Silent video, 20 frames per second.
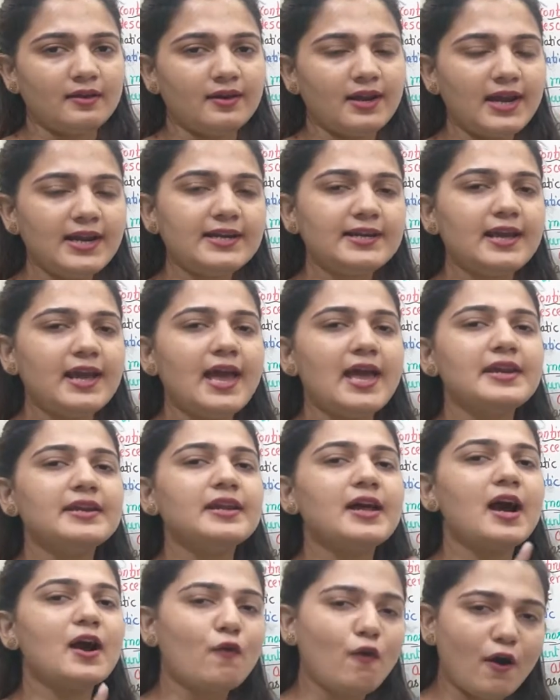Right,
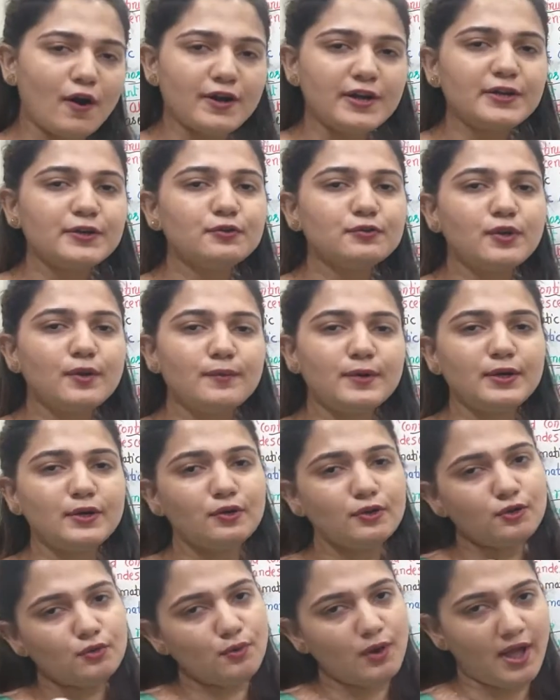and according to the window,
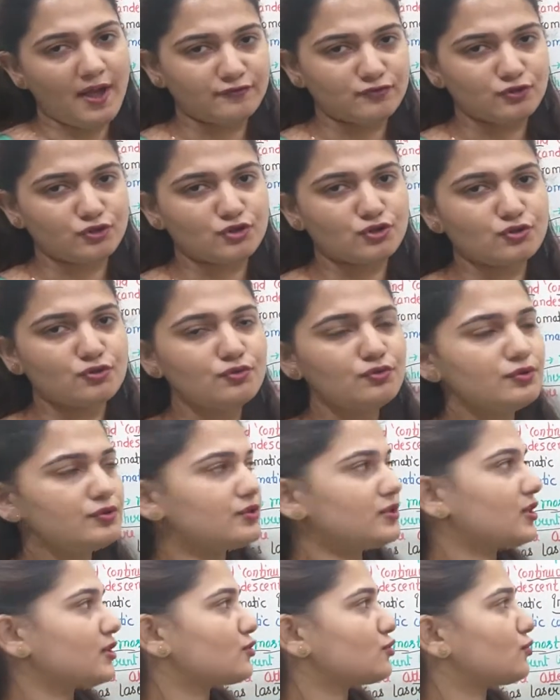you have to choose
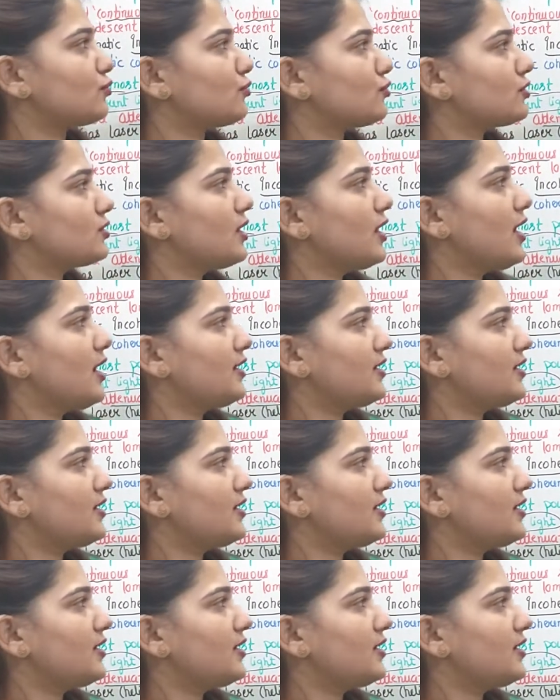the source.